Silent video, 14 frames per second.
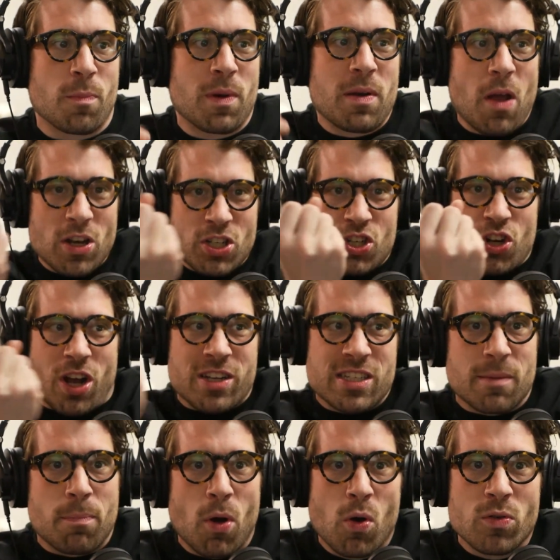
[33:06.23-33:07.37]
but
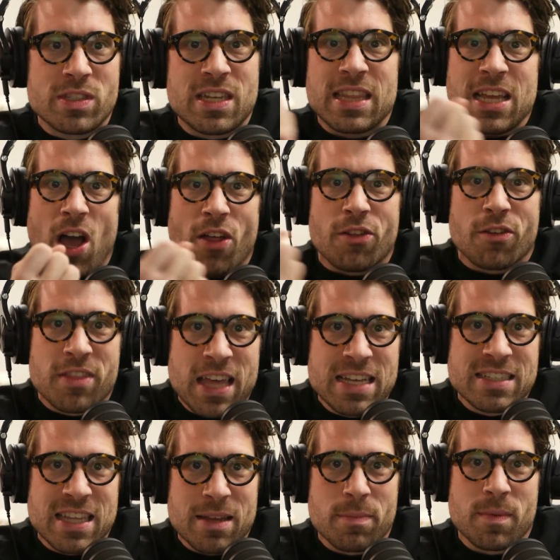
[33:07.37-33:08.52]
juxtaposed to the other
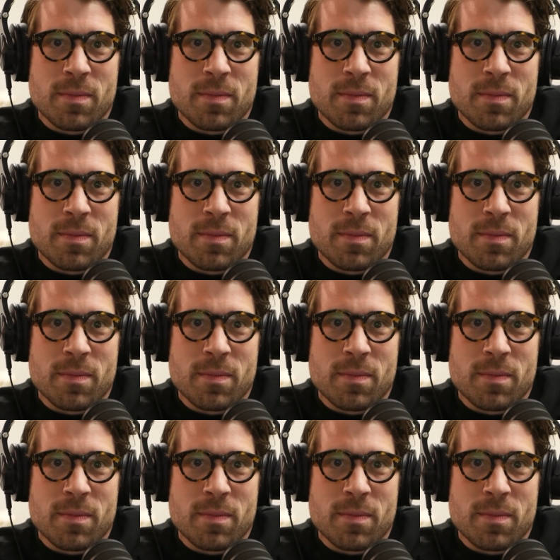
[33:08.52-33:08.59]
things they